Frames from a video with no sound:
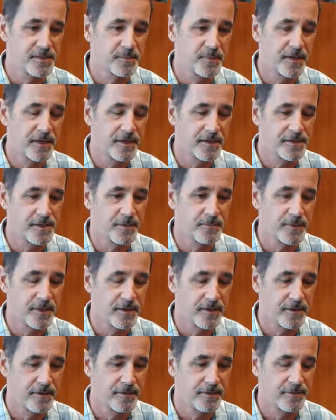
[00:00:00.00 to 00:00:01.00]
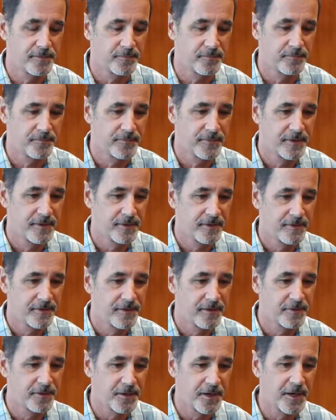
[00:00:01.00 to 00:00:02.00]
ask me because I'm not a.
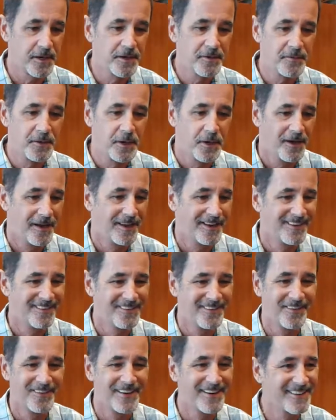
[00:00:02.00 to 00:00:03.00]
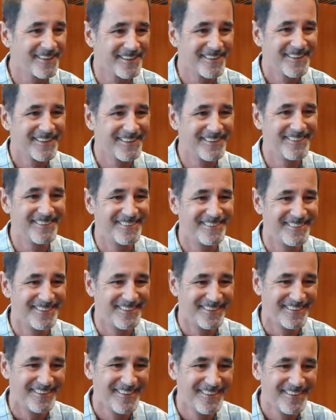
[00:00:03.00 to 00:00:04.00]
I don't even I don't know
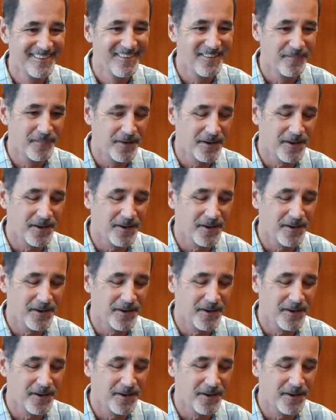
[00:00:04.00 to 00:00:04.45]
anything. What